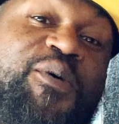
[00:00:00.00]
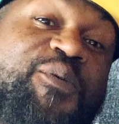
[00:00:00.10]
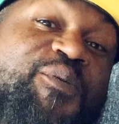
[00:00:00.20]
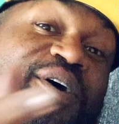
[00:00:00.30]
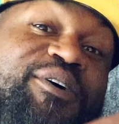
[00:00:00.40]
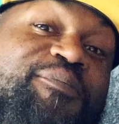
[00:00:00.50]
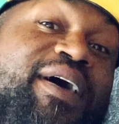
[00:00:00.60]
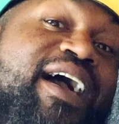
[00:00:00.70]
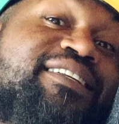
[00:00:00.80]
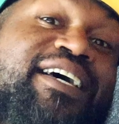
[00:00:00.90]
Welcome
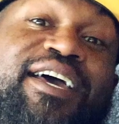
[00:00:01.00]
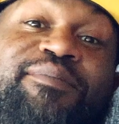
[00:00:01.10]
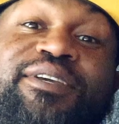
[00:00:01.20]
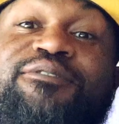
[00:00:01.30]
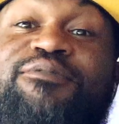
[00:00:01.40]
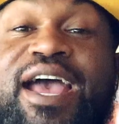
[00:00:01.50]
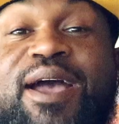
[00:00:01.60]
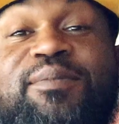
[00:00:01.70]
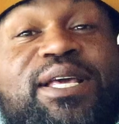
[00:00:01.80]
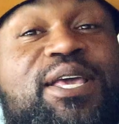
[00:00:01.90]
back, DiaBEAST
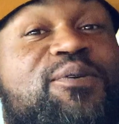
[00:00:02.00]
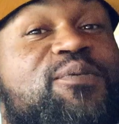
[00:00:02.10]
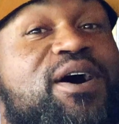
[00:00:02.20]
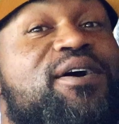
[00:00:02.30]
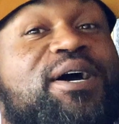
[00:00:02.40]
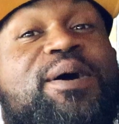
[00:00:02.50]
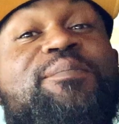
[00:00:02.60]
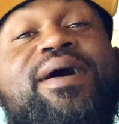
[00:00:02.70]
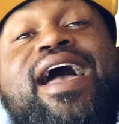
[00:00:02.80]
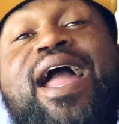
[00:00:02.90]
family.
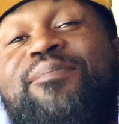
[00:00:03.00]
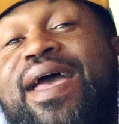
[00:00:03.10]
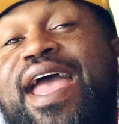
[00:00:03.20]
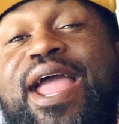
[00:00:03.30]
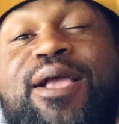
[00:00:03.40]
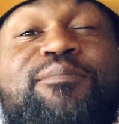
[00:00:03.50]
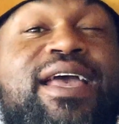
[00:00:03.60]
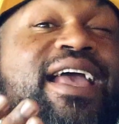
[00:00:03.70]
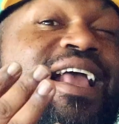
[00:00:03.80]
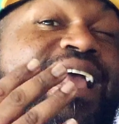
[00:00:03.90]
Welcome back,
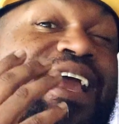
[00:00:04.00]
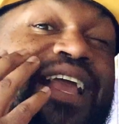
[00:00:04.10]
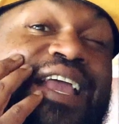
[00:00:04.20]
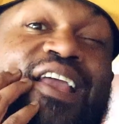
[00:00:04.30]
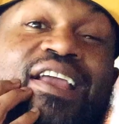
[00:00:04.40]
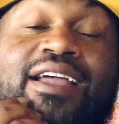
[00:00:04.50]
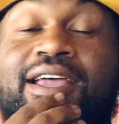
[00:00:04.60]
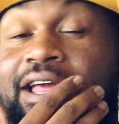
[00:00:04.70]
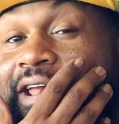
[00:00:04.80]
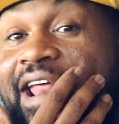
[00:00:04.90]
baby.
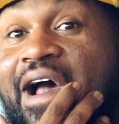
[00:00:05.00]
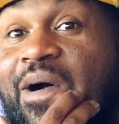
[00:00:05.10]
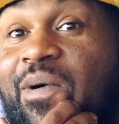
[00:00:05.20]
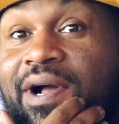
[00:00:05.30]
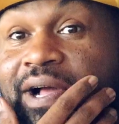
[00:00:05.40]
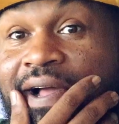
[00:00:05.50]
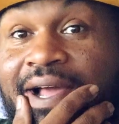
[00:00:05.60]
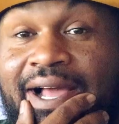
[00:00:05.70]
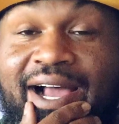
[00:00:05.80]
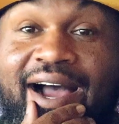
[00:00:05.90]
Now,
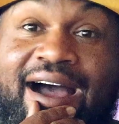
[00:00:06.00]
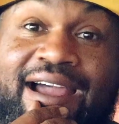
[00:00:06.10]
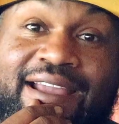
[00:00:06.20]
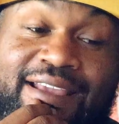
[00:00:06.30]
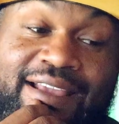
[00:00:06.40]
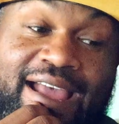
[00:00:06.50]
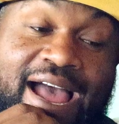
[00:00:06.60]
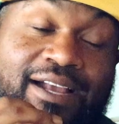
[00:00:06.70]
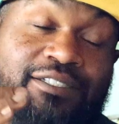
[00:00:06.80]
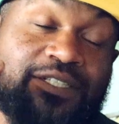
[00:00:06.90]
I
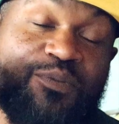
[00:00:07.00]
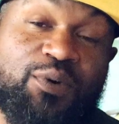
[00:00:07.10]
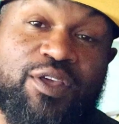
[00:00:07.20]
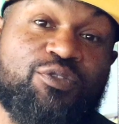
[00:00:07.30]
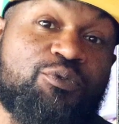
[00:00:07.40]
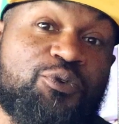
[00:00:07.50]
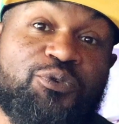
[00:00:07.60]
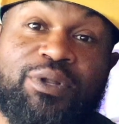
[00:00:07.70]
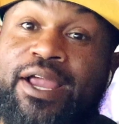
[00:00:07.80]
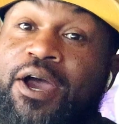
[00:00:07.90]
actually went
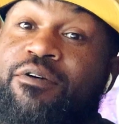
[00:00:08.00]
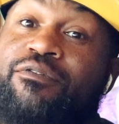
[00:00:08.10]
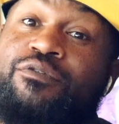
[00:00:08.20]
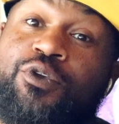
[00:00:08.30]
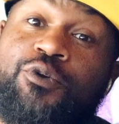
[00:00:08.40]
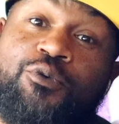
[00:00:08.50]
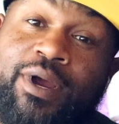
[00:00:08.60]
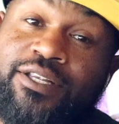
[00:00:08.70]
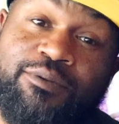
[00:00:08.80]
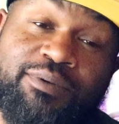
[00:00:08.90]
through like a few
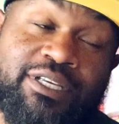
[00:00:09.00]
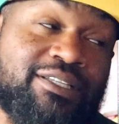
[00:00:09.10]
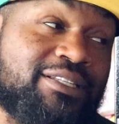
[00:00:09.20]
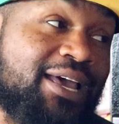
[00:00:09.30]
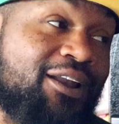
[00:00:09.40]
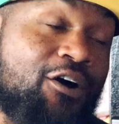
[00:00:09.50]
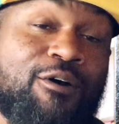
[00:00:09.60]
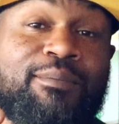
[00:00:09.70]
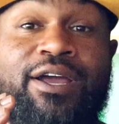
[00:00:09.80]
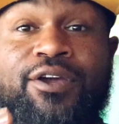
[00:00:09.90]
recipes that
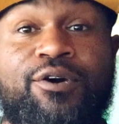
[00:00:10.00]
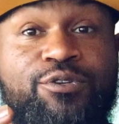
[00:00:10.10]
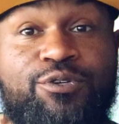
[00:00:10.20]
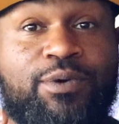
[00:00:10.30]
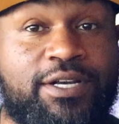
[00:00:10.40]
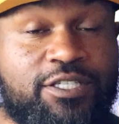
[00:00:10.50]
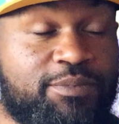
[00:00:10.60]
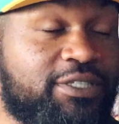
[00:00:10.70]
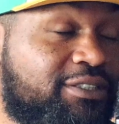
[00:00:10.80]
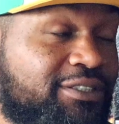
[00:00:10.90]
are my go-to
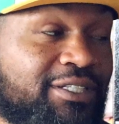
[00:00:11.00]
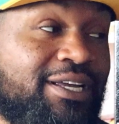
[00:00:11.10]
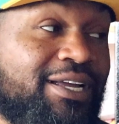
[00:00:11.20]
recipes.